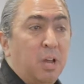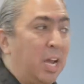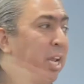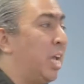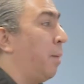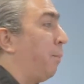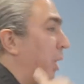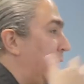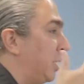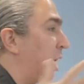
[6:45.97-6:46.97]
Again, a
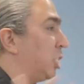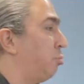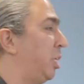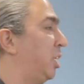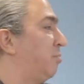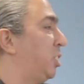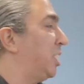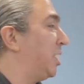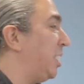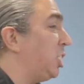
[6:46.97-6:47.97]
plain text reading of
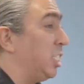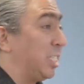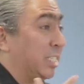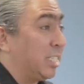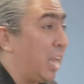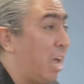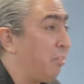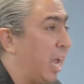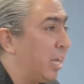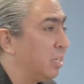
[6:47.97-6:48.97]
Jesus' teaching doesn't allow
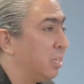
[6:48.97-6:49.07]
that.